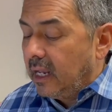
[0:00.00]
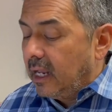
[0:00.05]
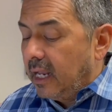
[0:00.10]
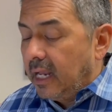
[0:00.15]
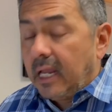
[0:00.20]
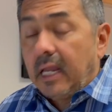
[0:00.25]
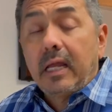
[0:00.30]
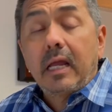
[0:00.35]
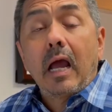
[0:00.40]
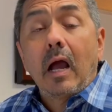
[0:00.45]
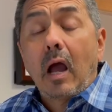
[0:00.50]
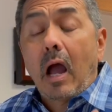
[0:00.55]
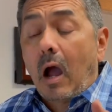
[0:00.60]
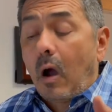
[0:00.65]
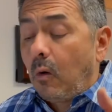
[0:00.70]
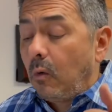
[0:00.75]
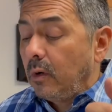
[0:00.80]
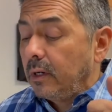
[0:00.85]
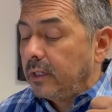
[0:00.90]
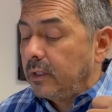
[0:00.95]
hey,
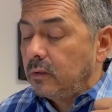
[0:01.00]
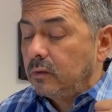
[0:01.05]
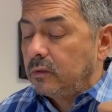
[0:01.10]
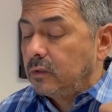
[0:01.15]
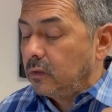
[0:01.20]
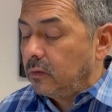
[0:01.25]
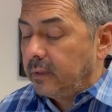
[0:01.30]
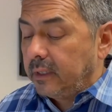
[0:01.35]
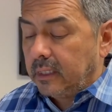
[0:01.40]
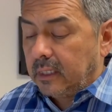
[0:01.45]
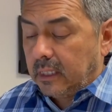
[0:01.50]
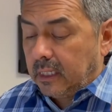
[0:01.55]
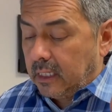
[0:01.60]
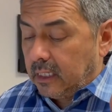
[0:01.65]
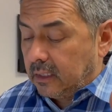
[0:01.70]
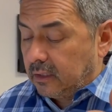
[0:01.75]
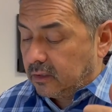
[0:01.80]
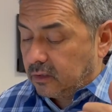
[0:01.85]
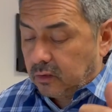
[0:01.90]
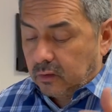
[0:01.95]
how are you doing
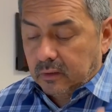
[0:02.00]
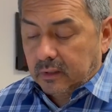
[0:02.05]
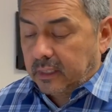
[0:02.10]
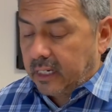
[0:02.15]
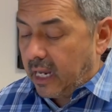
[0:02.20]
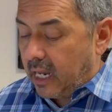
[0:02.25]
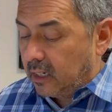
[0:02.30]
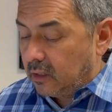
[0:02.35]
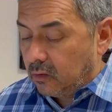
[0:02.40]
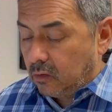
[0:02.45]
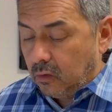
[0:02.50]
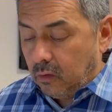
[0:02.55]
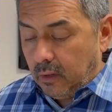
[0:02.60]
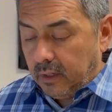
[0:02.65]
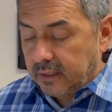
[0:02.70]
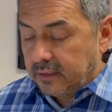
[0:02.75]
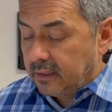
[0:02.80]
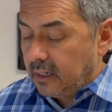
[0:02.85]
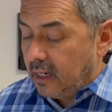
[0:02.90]
in certain categories?